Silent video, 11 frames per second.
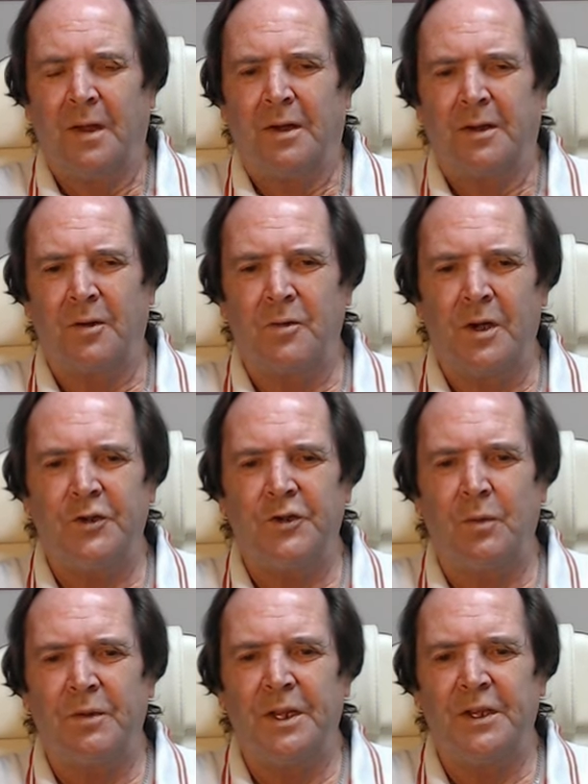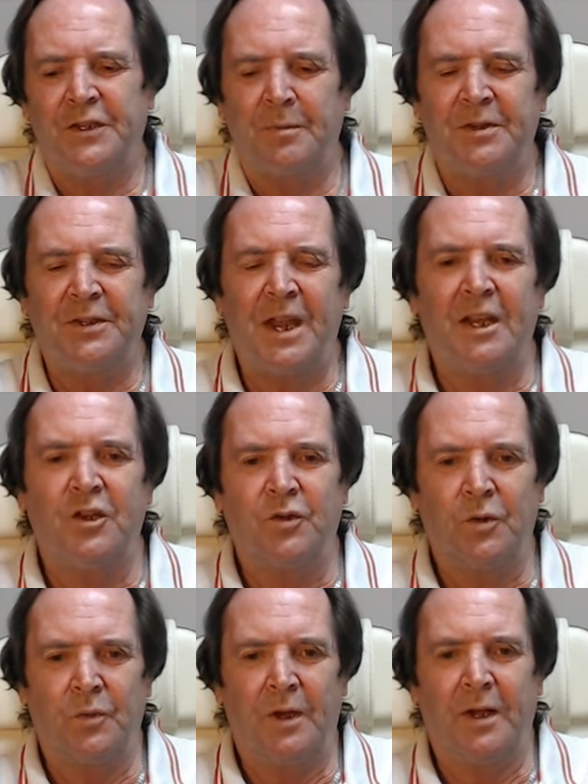Now, Russia, with its
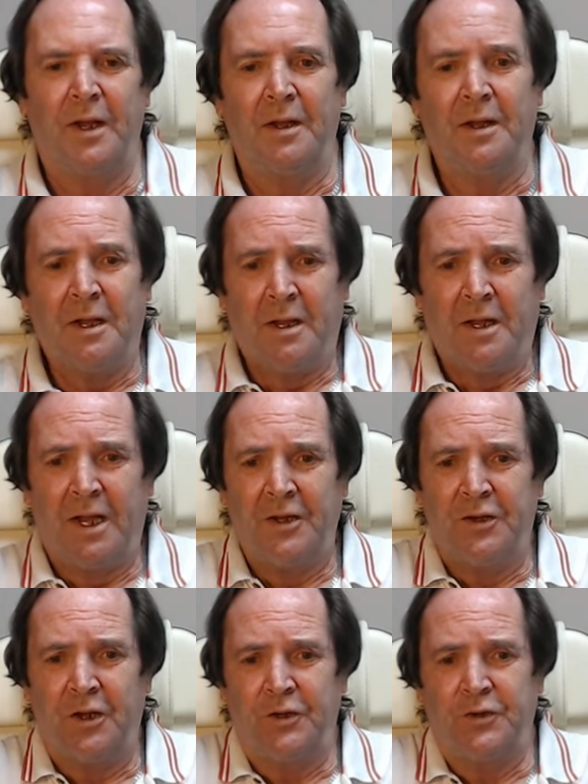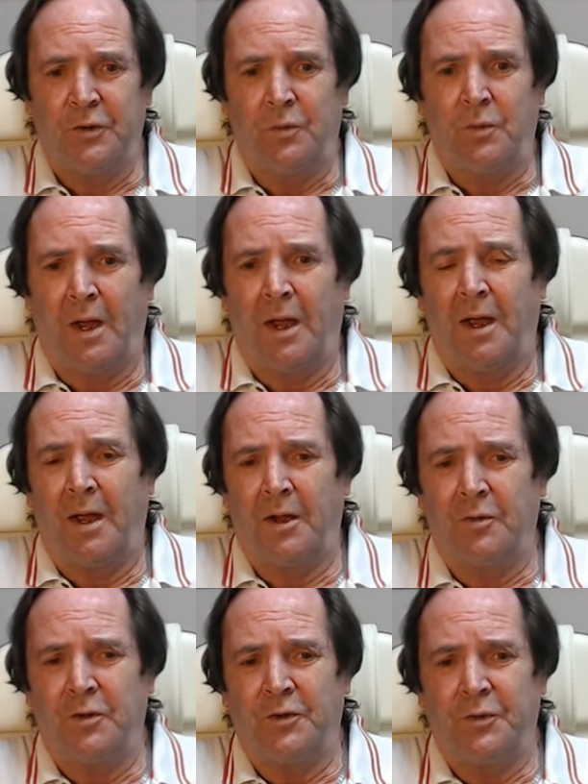substantial industrial
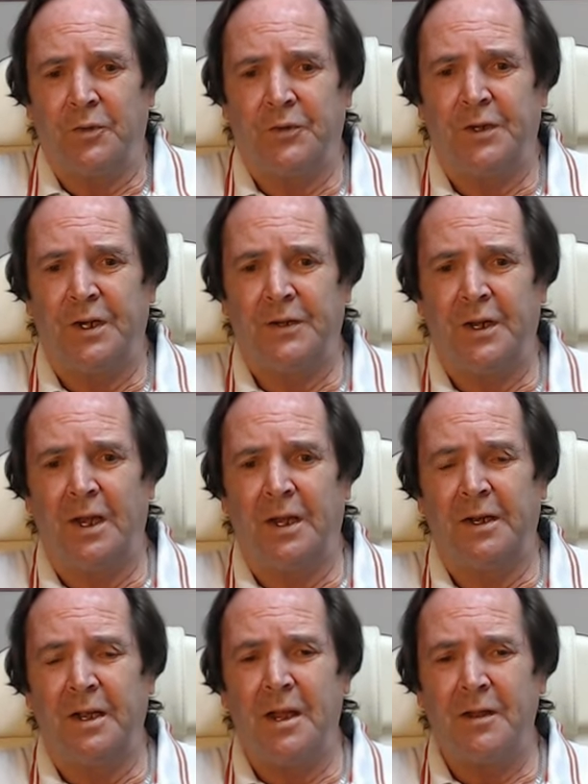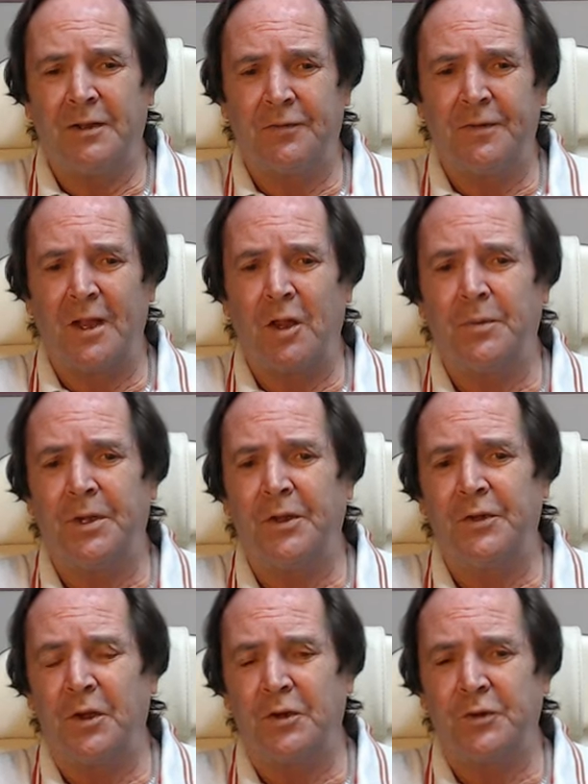resources and developed
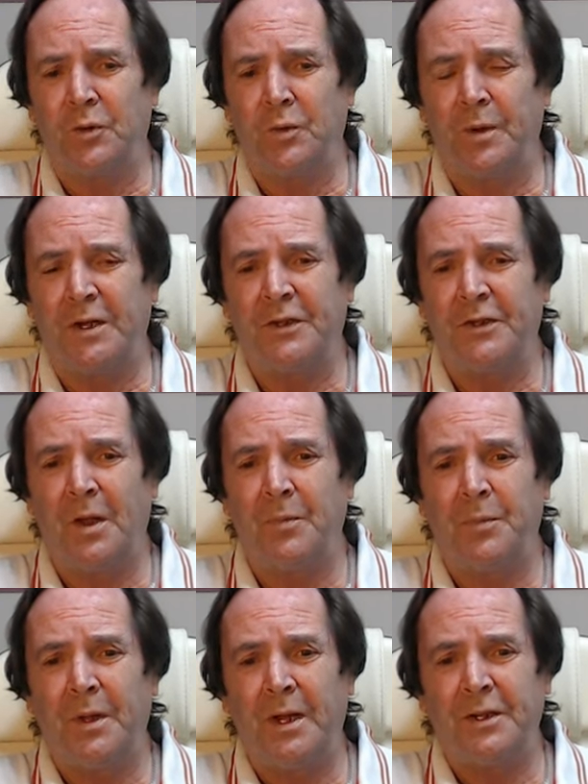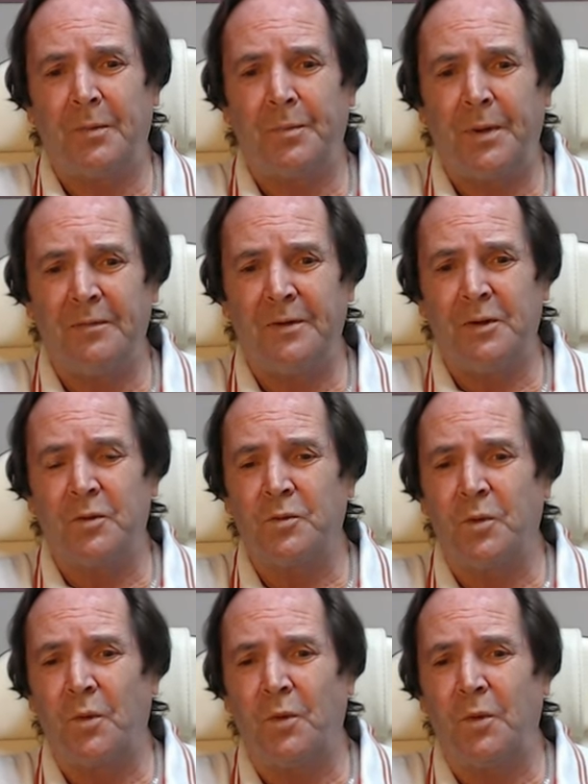industrial bases, plays a pivotal
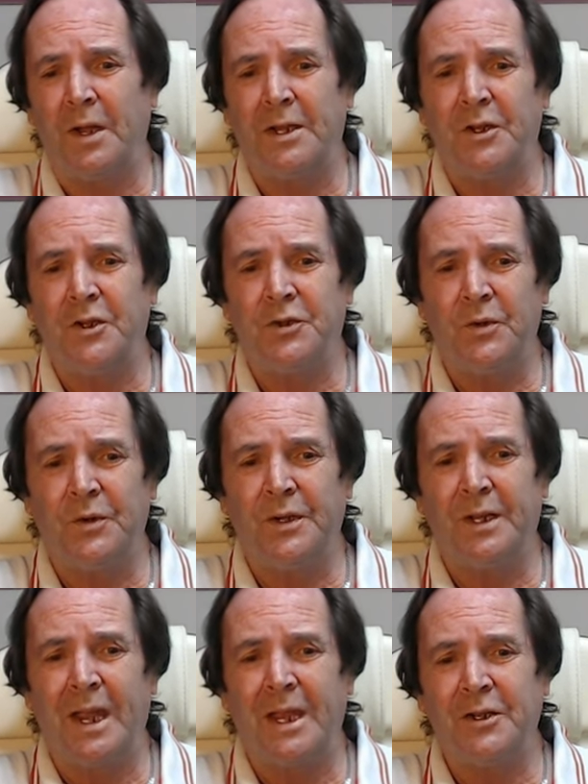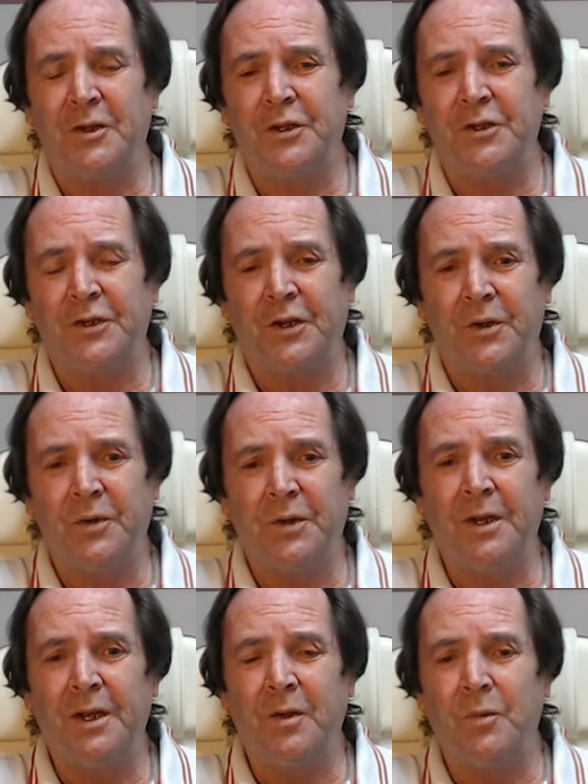role in ensuring energy
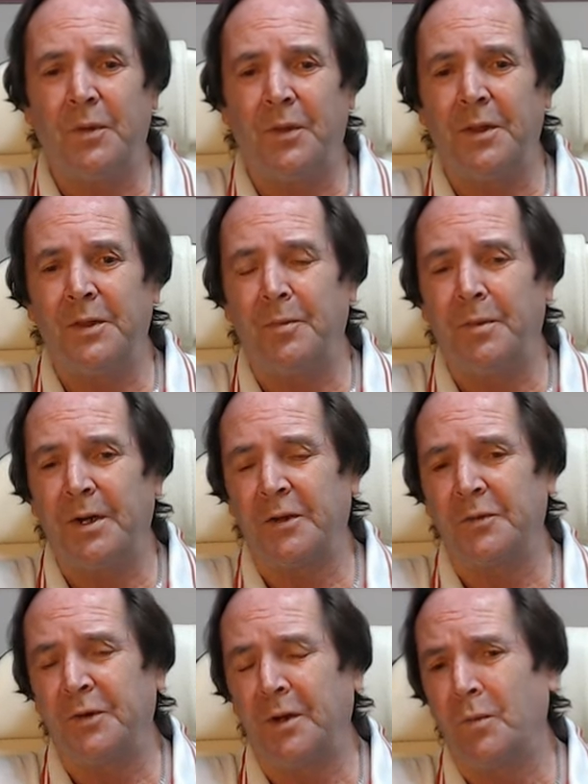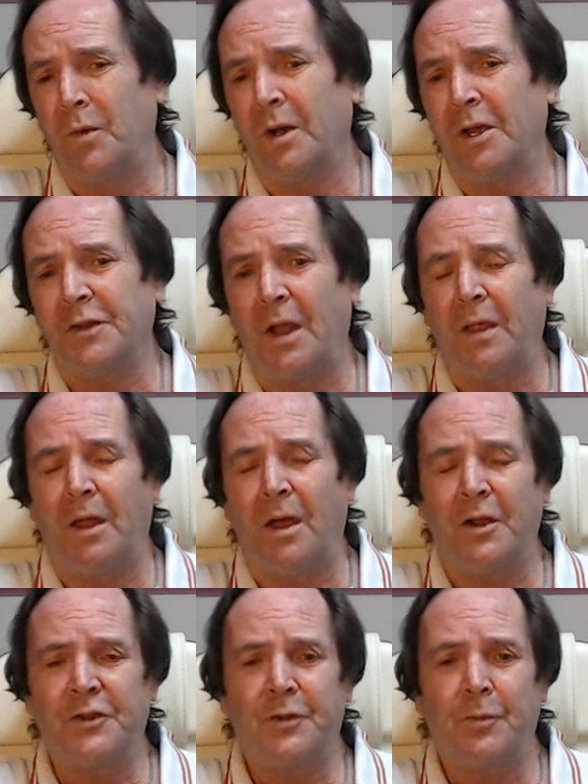security within the BRICS framework as a
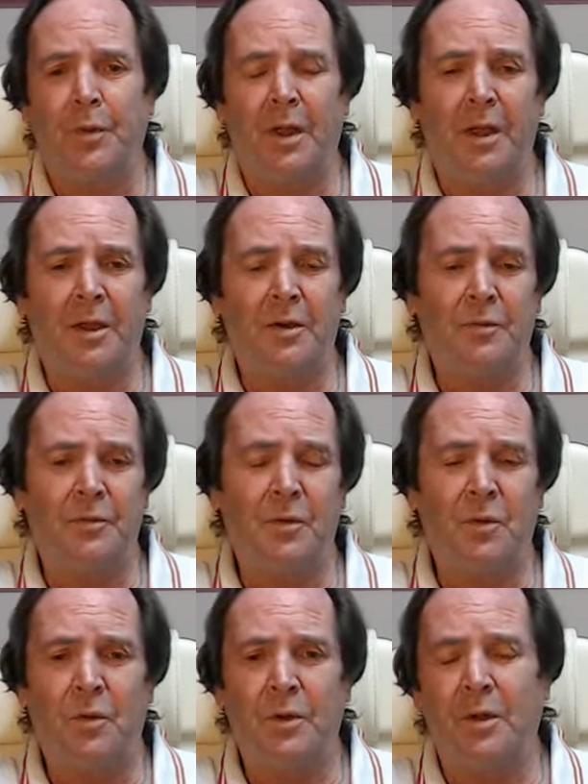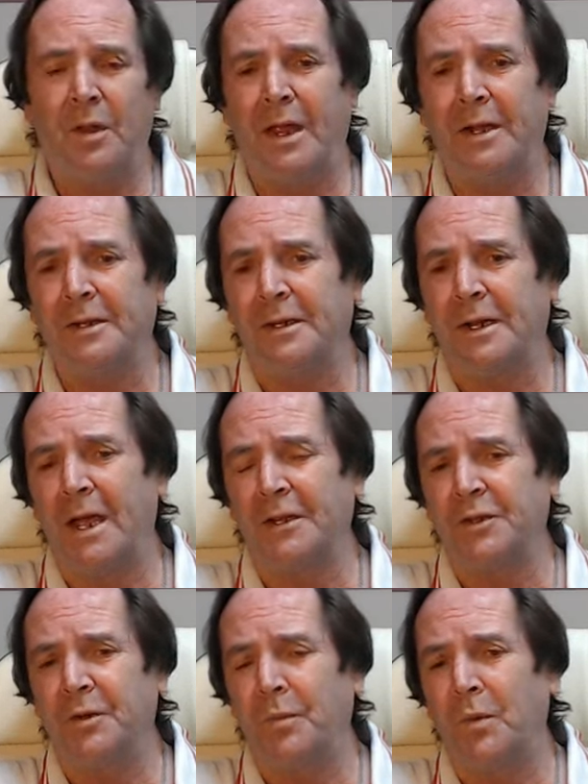large supplier of oil and gas
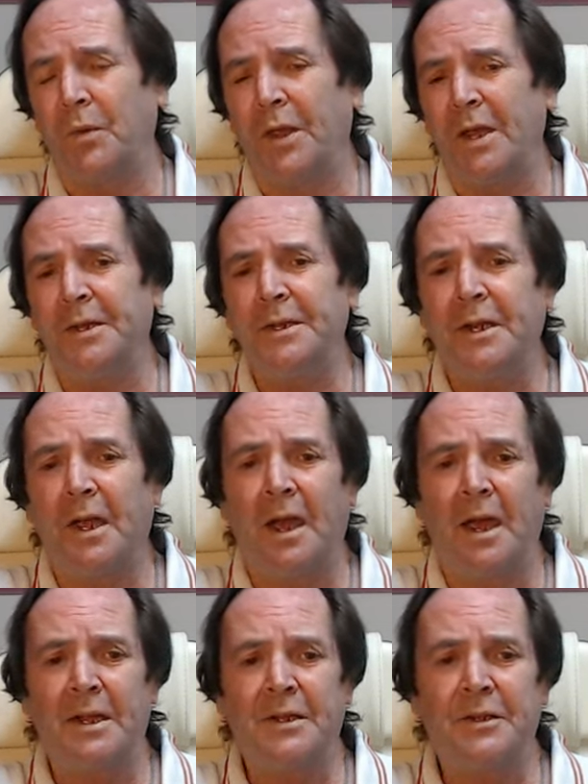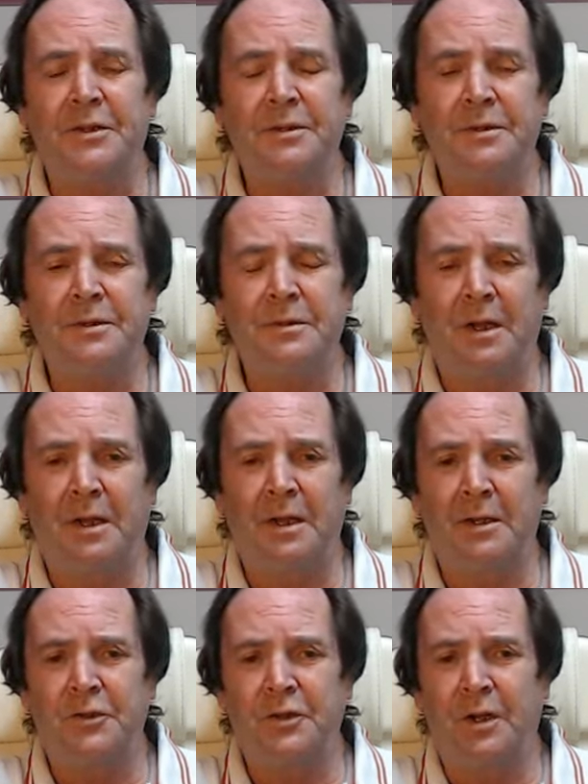to both India and to
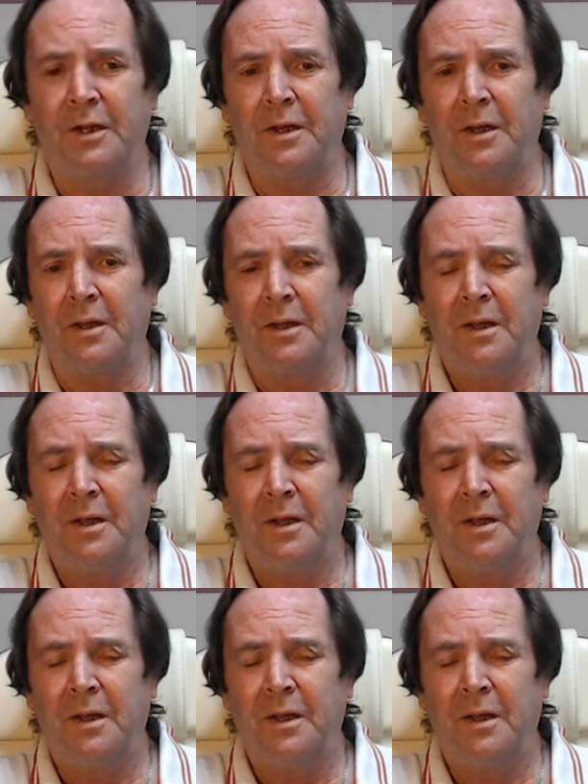China.